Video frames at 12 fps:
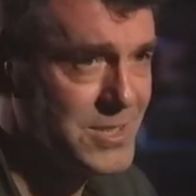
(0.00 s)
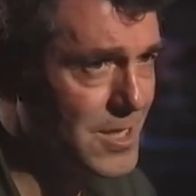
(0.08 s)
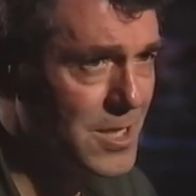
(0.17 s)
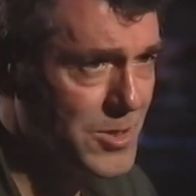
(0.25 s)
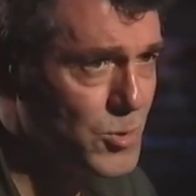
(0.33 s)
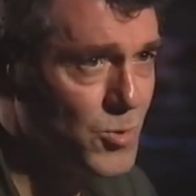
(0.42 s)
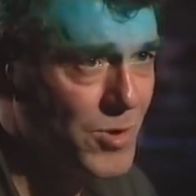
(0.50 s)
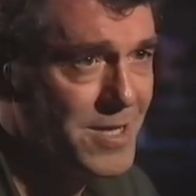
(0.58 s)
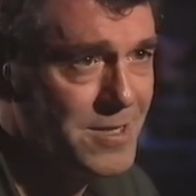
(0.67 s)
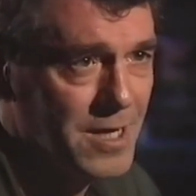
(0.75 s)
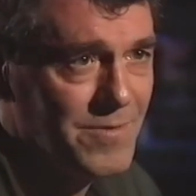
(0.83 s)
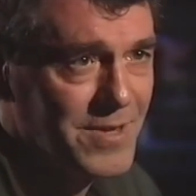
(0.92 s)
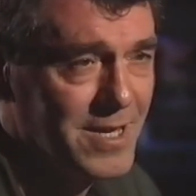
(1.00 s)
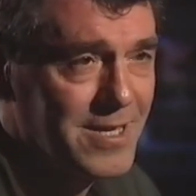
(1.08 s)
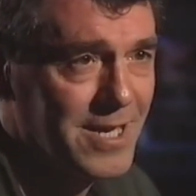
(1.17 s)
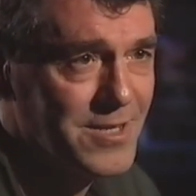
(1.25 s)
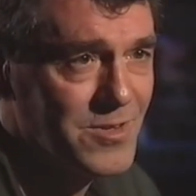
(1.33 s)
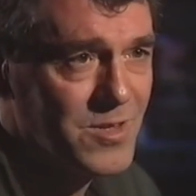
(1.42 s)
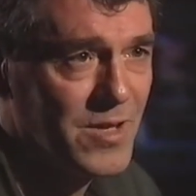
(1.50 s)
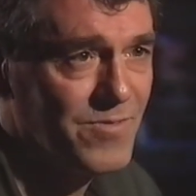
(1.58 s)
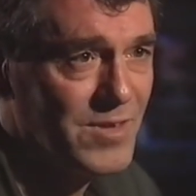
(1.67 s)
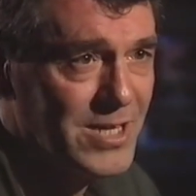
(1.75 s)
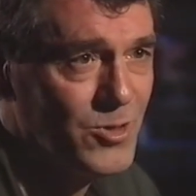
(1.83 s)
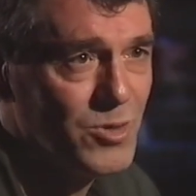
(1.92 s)
I still had no right to have that kind of
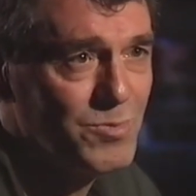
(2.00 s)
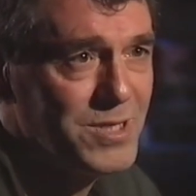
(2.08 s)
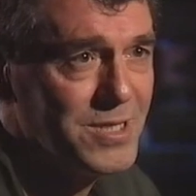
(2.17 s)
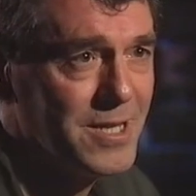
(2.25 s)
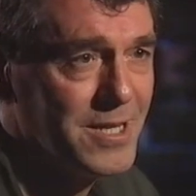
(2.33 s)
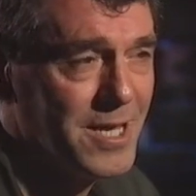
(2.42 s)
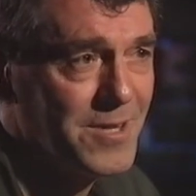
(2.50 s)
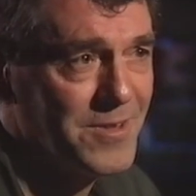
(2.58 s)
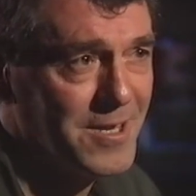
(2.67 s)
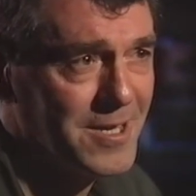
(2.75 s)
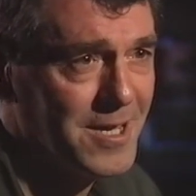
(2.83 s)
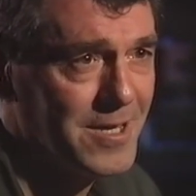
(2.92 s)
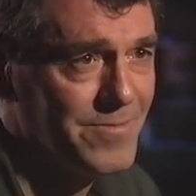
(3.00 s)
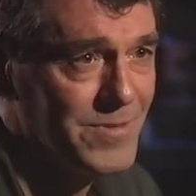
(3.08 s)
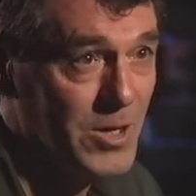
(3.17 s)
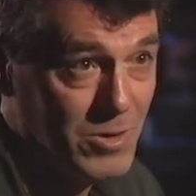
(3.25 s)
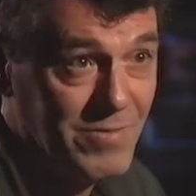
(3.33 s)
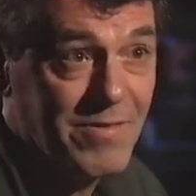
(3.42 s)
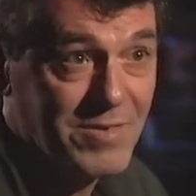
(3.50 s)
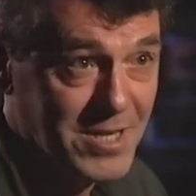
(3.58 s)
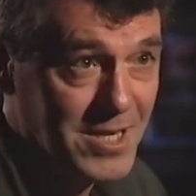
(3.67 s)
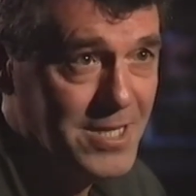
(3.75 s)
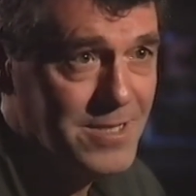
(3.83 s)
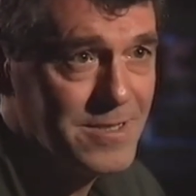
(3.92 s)
stuff laid on me, and I think I have now have
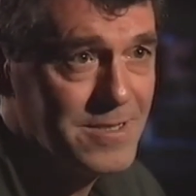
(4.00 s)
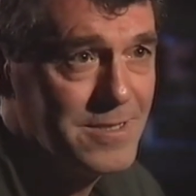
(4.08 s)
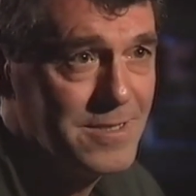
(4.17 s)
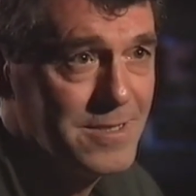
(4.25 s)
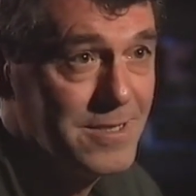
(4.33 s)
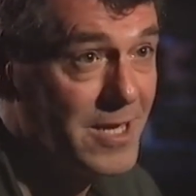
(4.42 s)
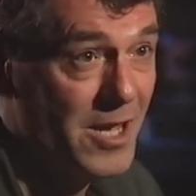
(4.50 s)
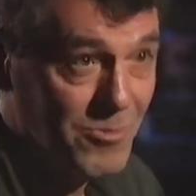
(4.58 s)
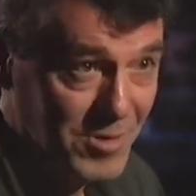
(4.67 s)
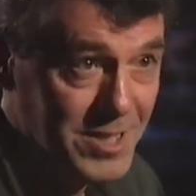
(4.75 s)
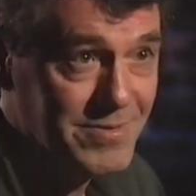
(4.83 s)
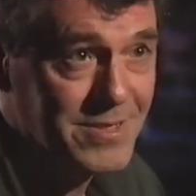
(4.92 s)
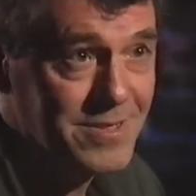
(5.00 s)
every right to get rid of